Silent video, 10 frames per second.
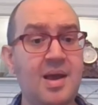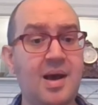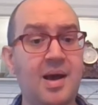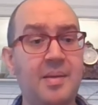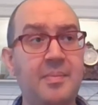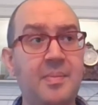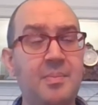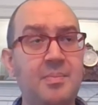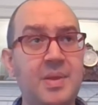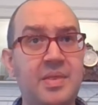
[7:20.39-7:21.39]

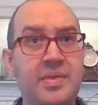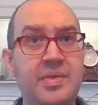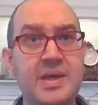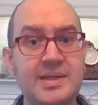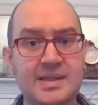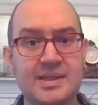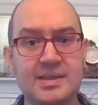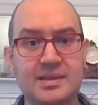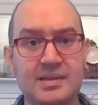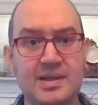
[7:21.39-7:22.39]
But
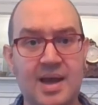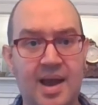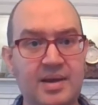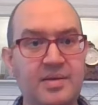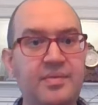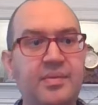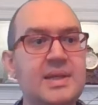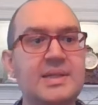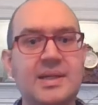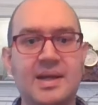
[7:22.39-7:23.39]
this kind of
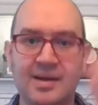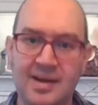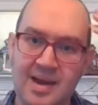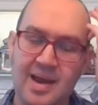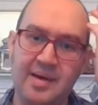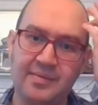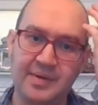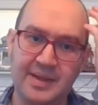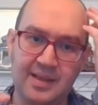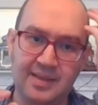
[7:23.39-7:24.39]
reasoning I
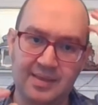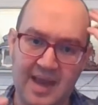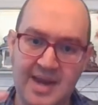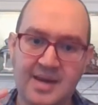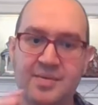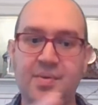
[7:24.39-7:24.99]
really like,